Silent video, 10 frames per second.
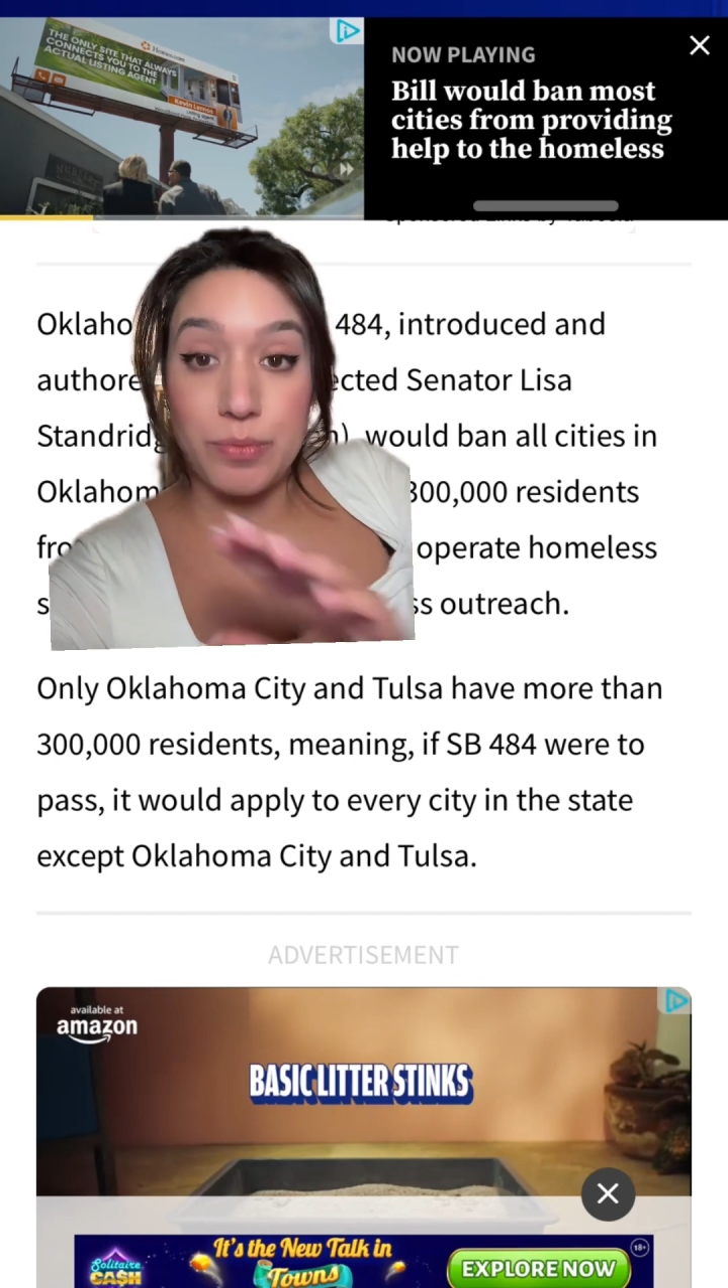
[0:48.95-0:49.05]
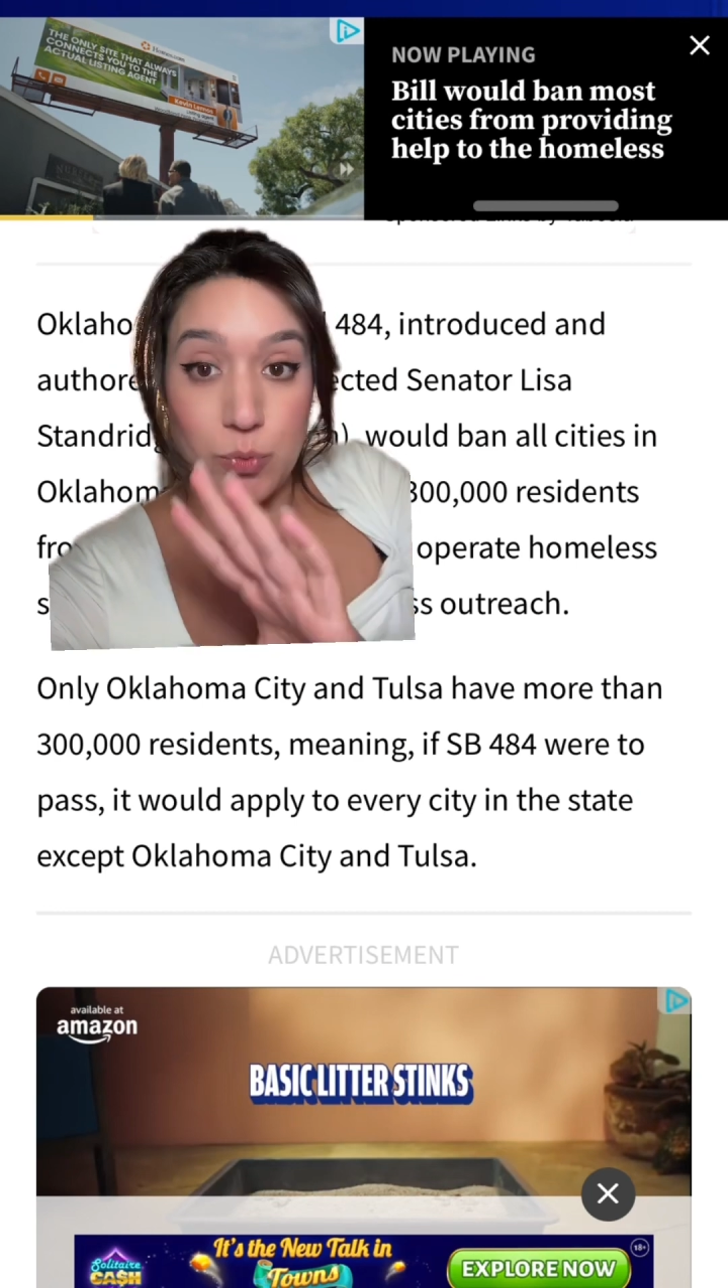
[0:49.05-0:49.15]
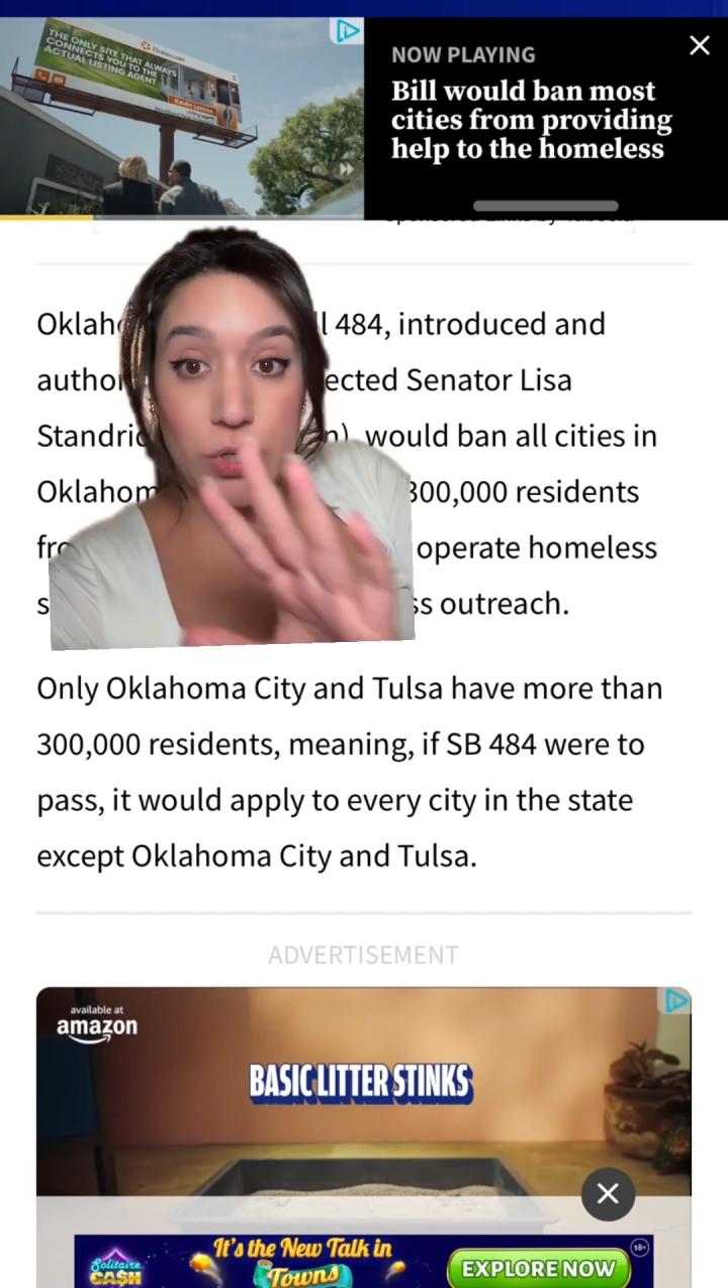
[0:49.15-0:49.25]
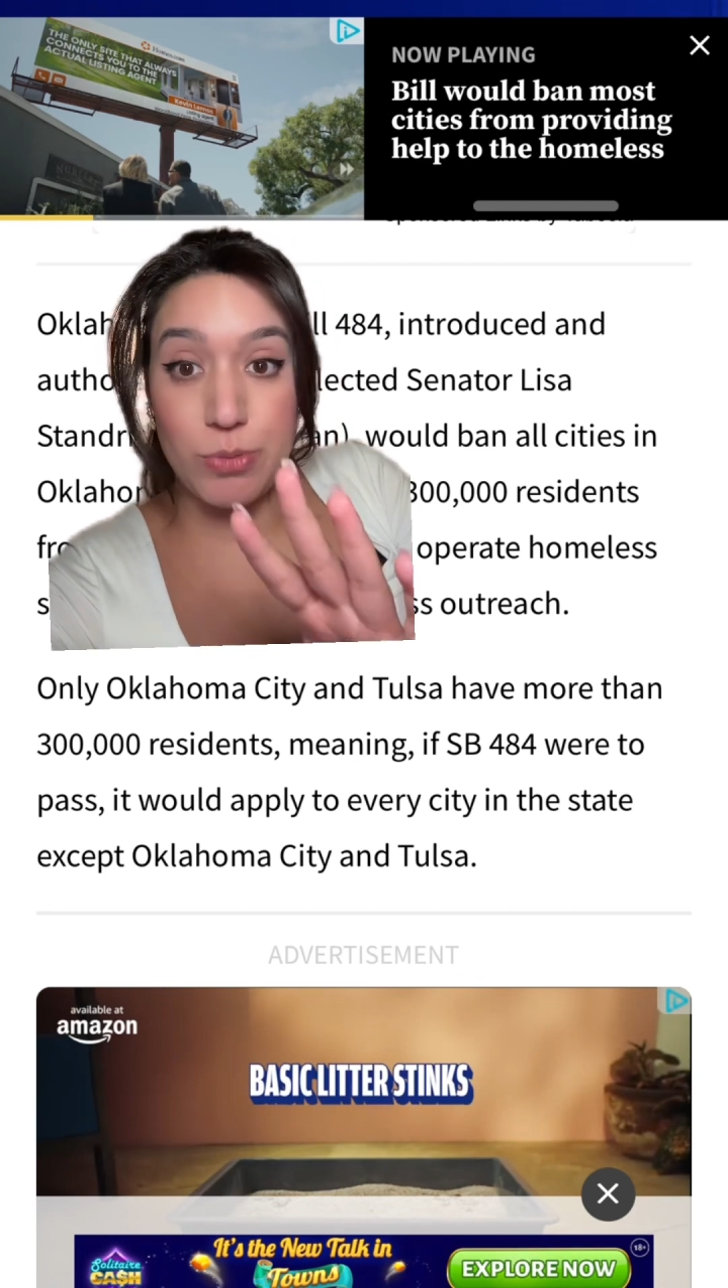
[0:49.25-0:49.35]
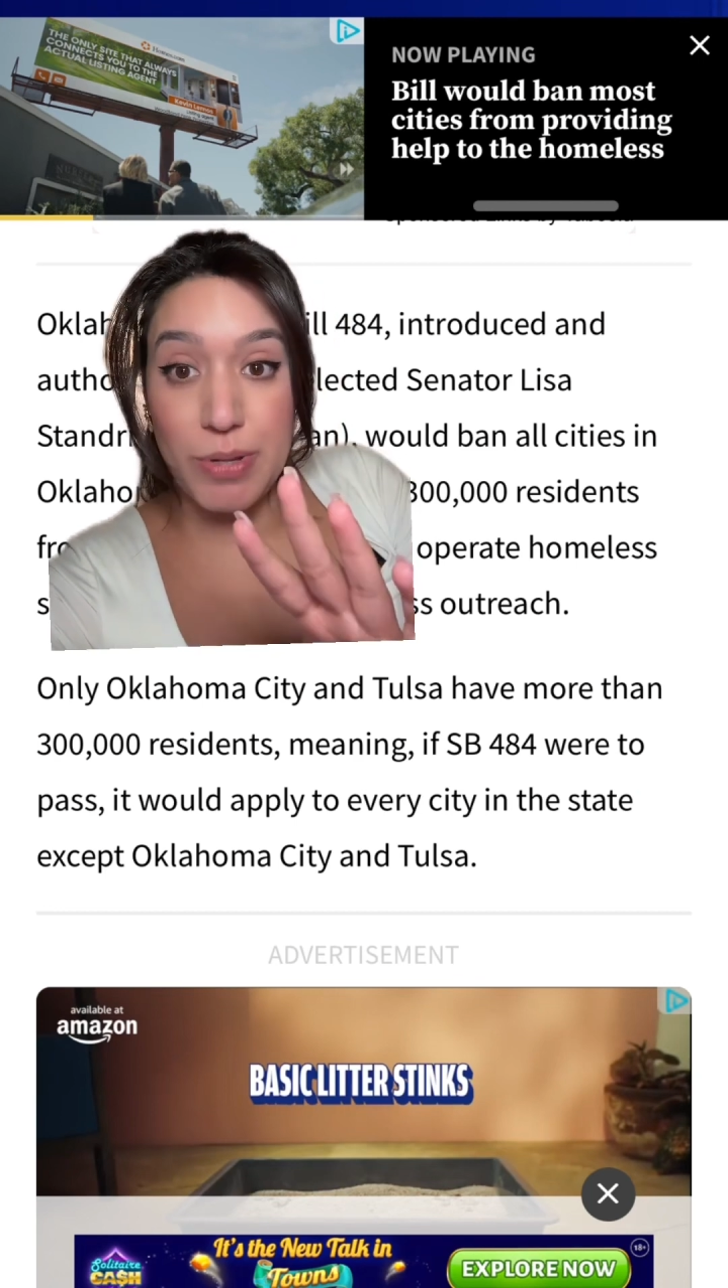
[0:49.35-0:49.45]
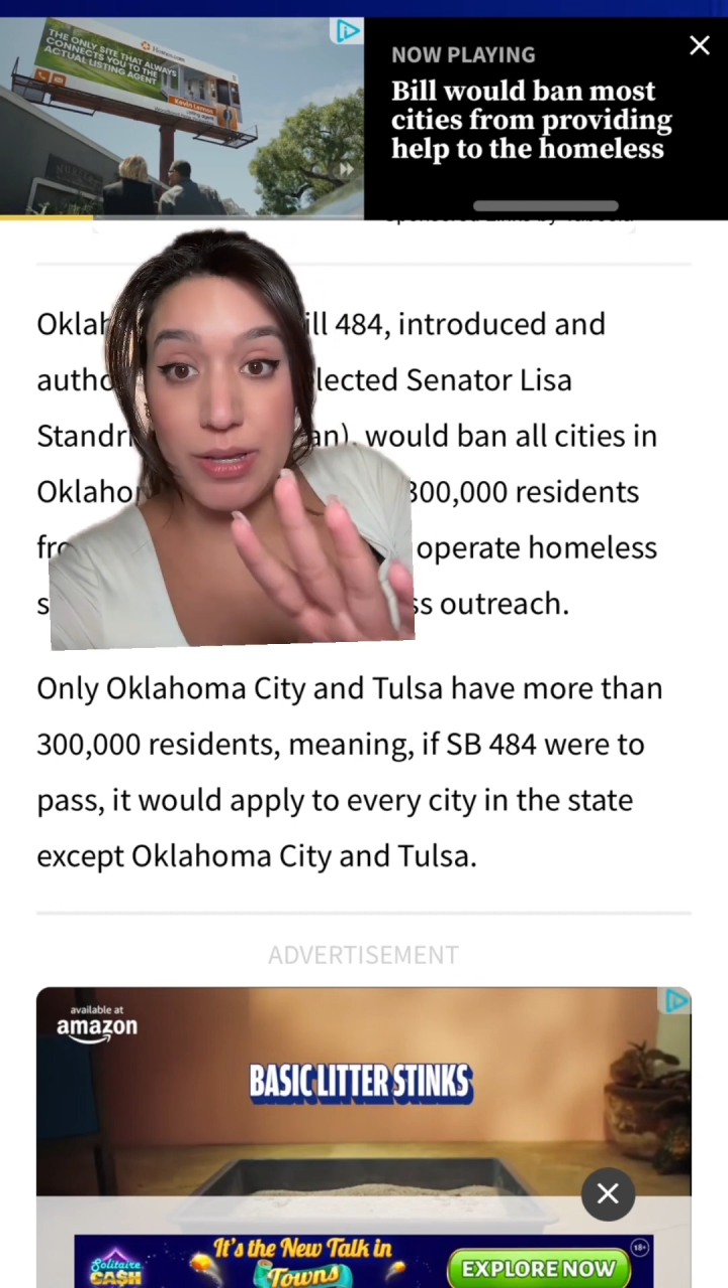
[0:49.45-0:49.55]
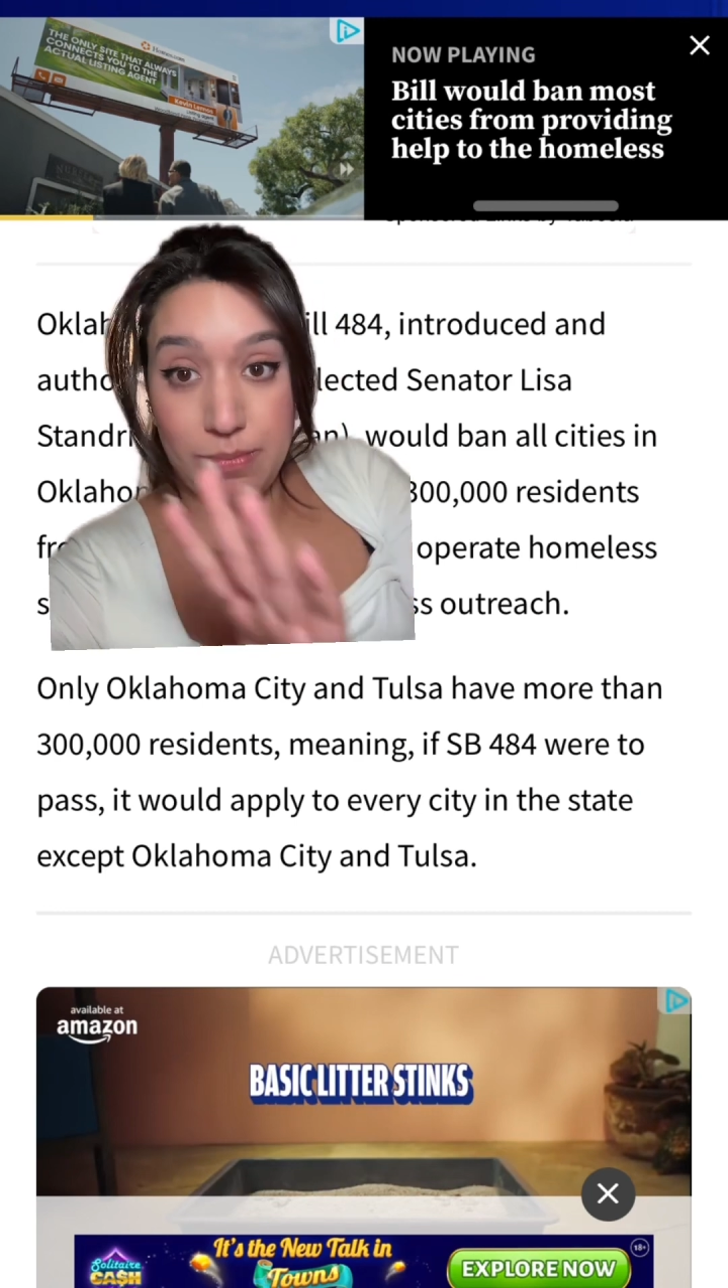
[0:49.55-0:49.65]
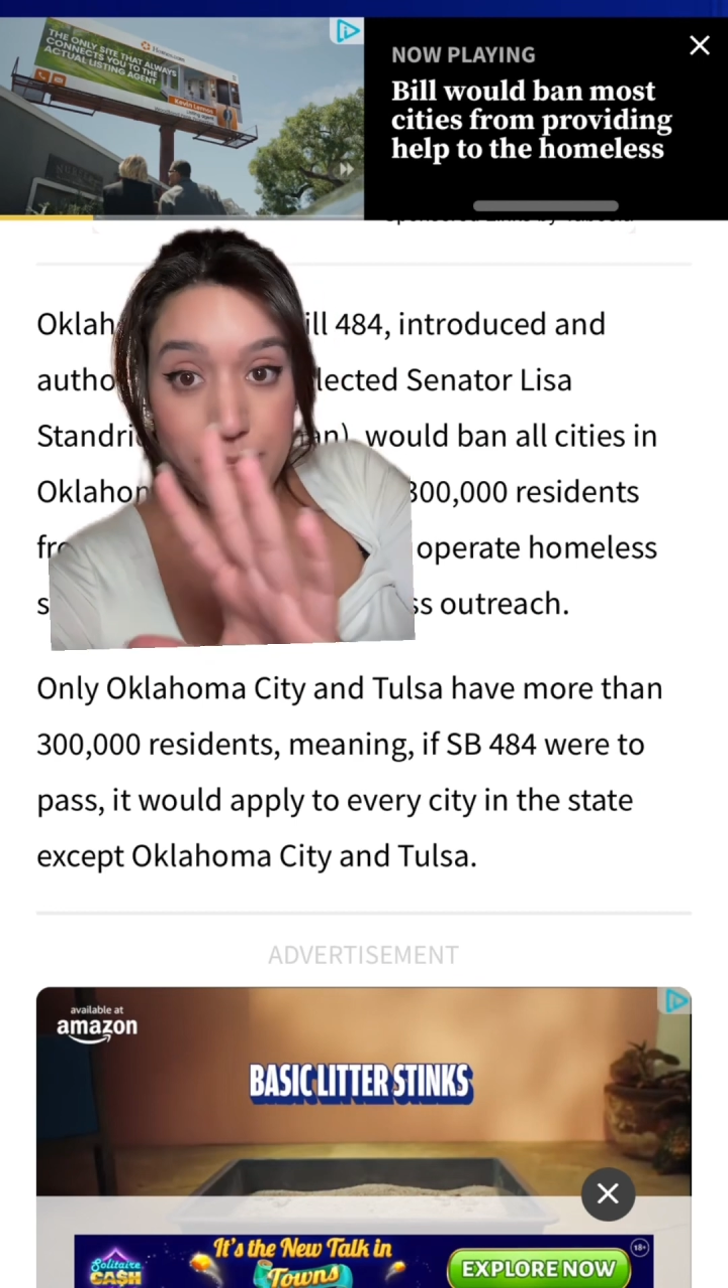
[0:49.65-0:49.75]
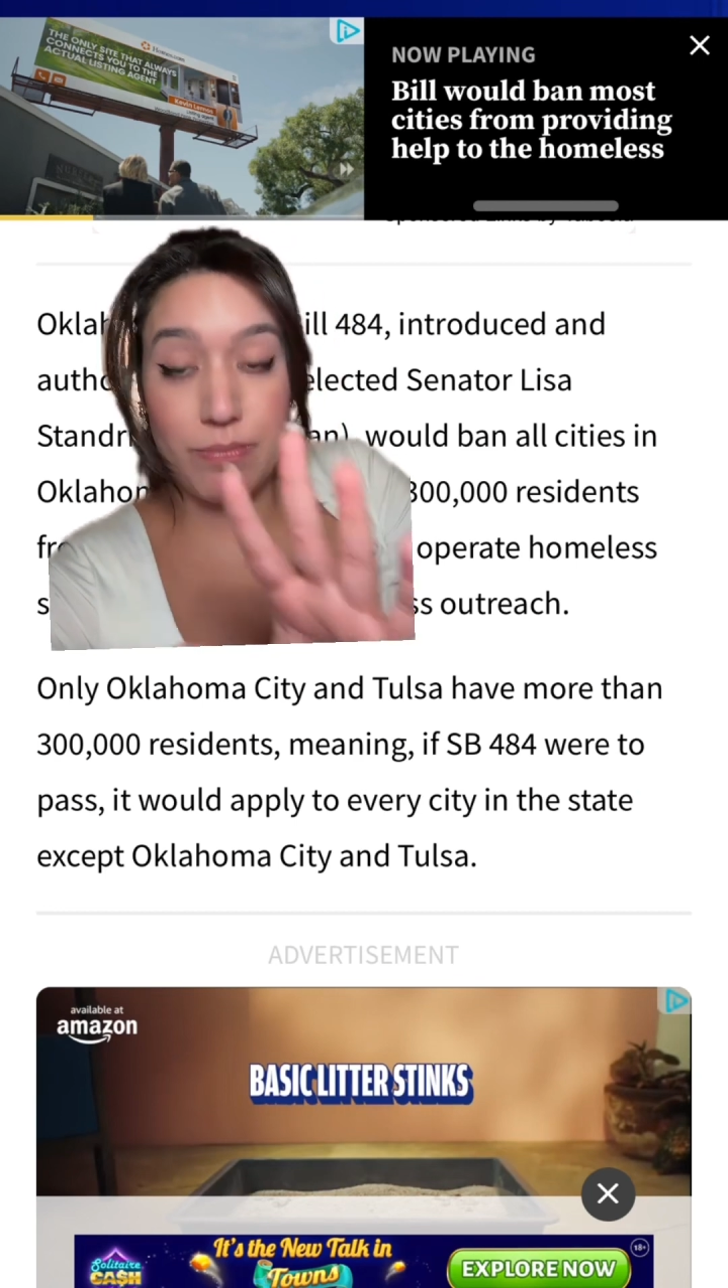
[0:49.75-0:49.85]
would be,